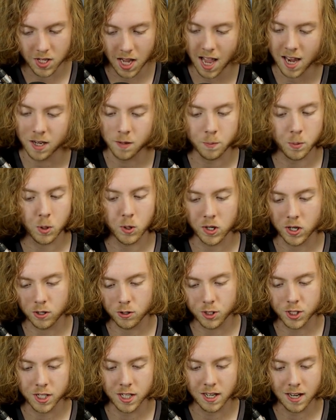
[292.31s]
I didn't pull
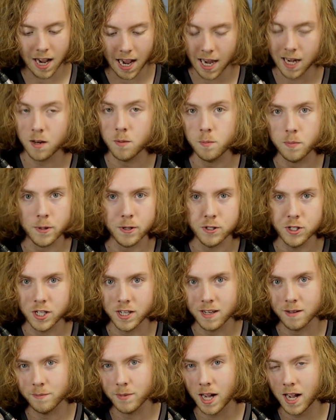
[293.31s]
Gogeta. I didn't pull Janemba.